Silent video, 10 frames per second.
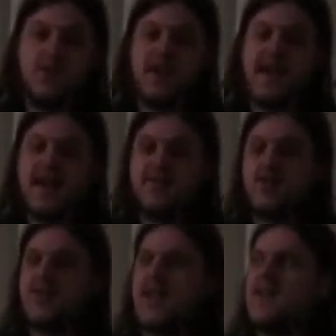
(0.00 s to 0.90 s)
We're gonna have,
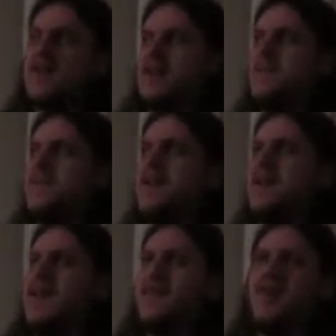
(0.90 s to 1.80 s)
you can think of it,
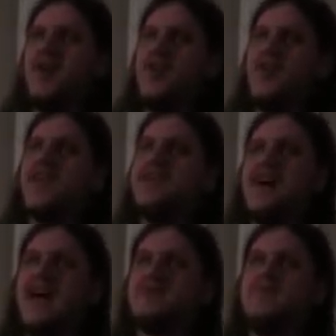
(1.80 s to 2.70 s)
if you're thinking of
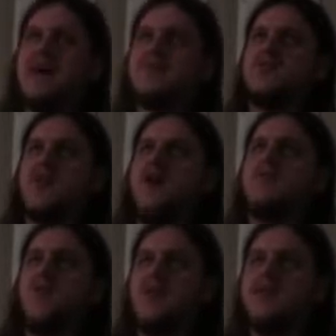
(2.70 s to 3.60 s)
it as measures
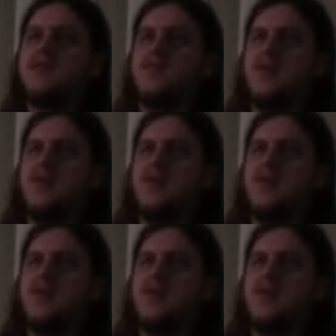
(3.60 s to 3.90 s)
of 22,